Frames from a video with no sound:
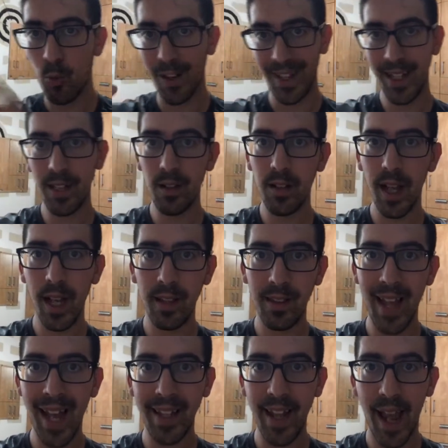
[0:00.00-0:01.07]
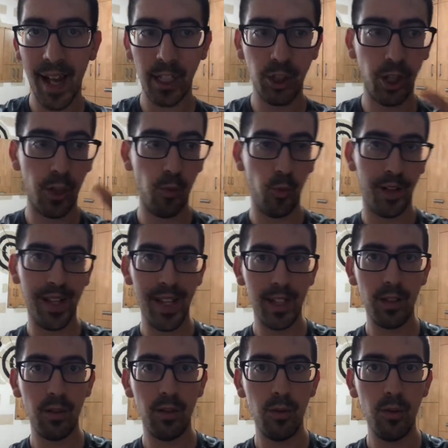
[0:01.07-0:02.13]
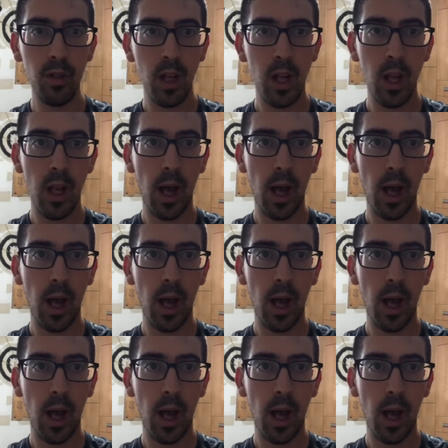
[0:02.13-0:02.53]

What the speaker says: we need to get that action, we need to do